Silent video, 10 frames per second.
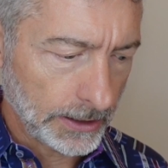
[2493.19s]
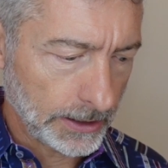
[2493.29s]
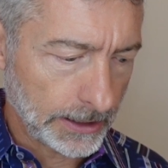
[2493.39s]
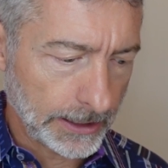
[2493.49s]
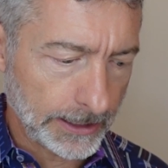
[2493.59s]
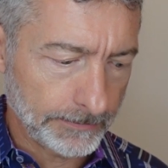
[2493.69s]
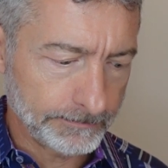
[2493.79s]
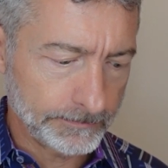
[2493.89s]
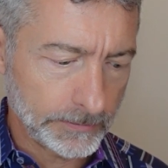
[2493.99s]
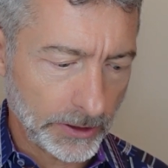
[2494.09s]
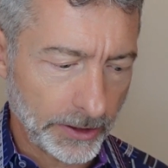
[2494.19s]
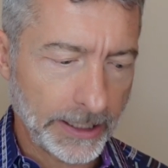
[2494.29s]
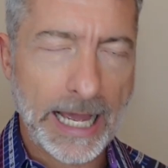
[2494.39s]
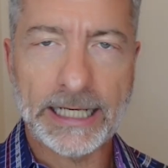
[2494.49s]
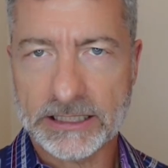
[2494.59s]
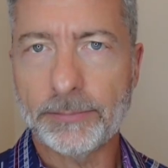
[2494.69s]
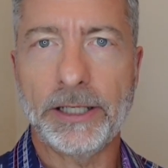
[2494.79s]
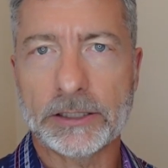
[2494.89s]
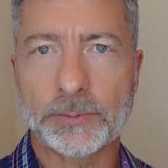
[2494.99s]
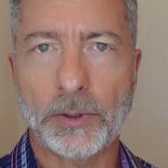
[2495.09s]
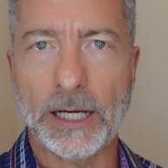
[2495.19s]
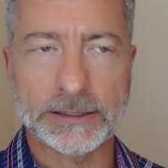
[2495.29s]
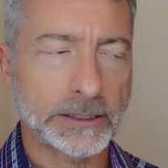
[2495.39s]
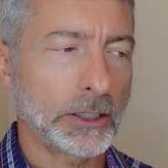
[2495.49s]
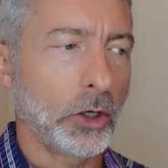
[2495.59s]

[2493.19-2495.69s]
that has to be expressed.